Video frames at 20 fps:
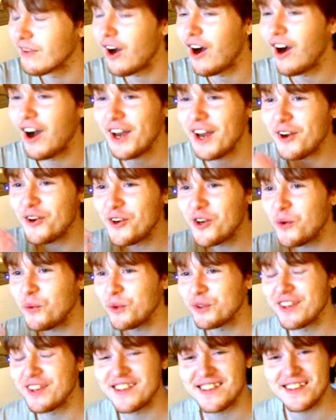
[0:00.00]
I don't know
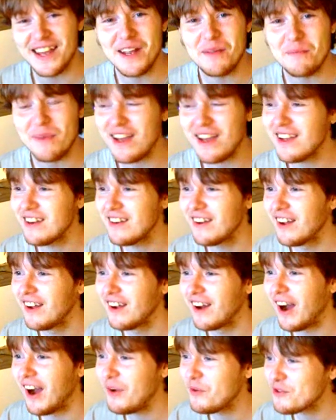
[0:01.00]
what to say, man.
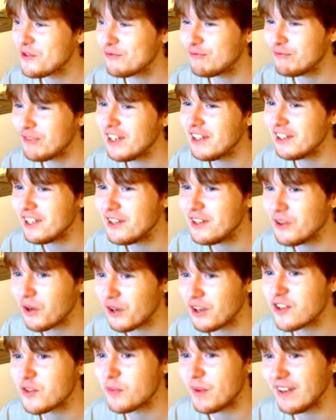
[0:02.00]
I was really
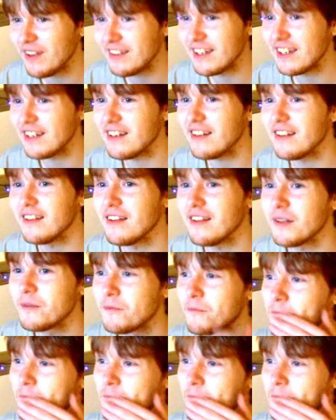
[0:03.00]
not expecting anything.